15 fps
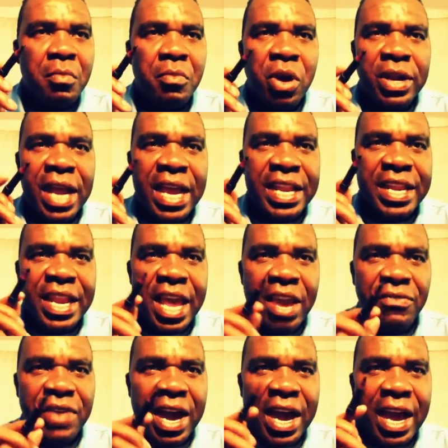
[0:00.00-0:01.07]
but I
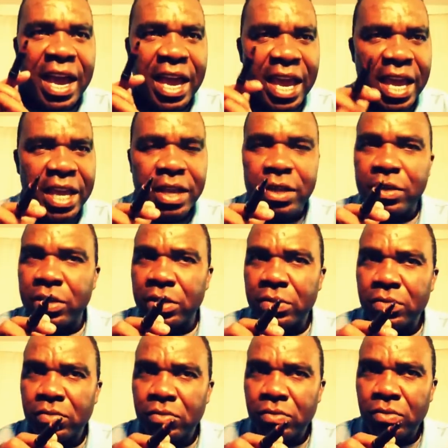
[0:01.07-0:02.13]
never heard,
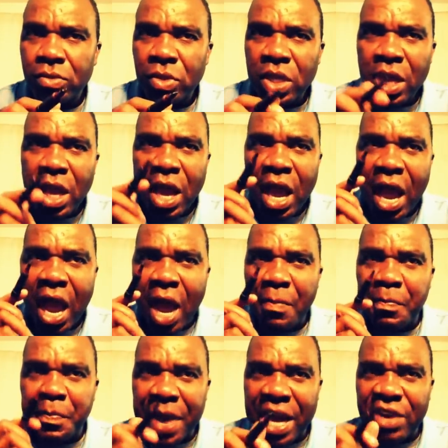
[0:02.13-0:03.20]

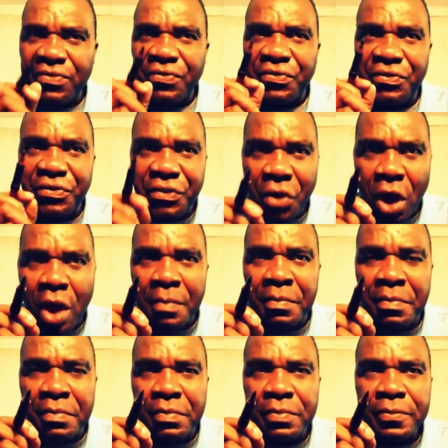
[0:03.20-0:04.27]
apart
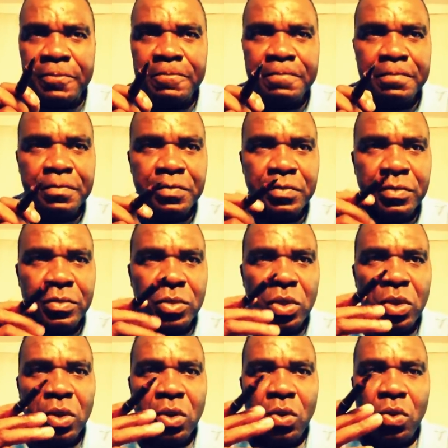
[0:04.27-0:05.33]
from
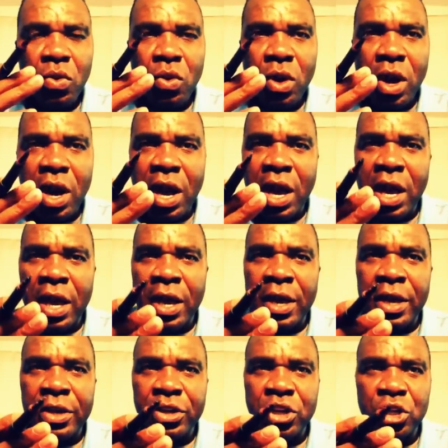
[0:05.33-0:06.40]

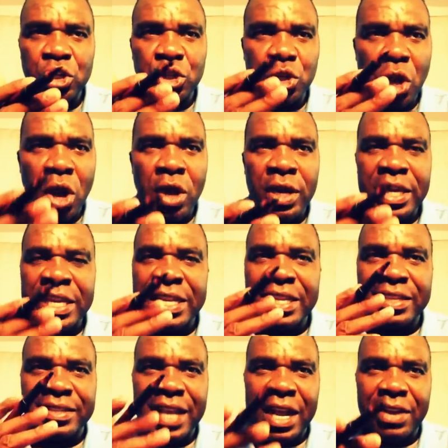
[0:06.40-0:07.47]
uh, the song in
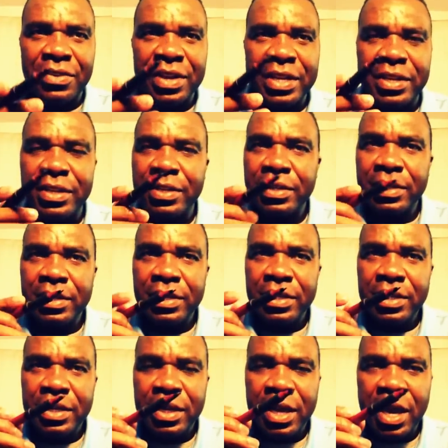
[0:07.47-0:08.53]
the sacred,
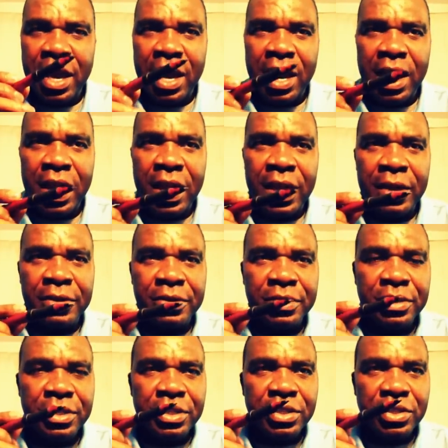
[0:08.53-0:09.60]
uh,
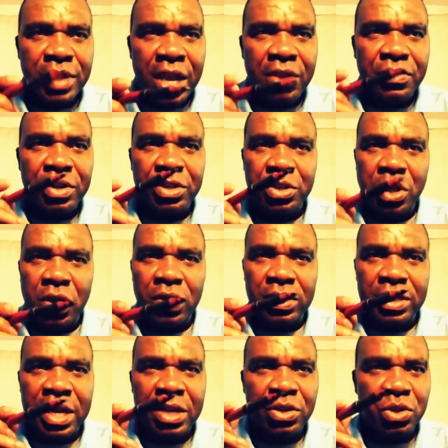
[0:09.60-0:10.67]
sacred
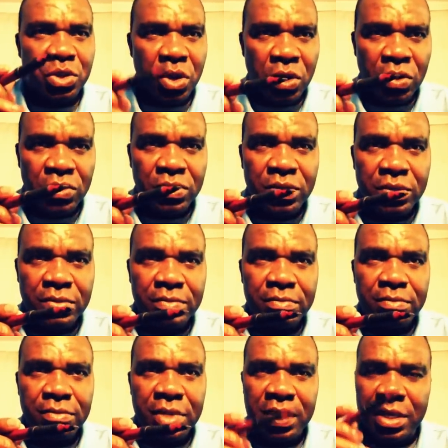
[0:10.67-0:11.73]
songs and solos.
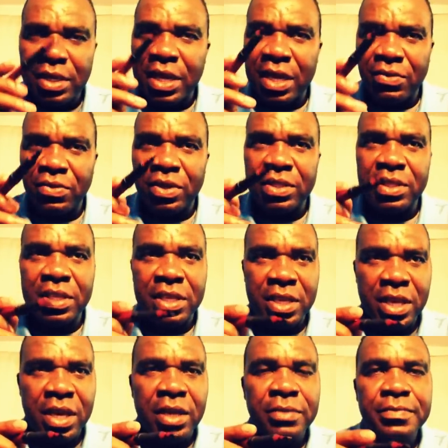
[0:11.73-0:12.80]
I think that was it,
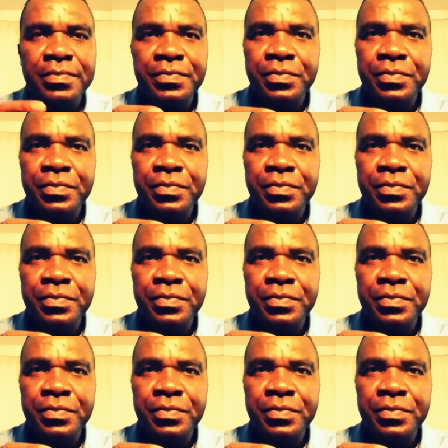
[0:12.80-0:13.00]
yeah.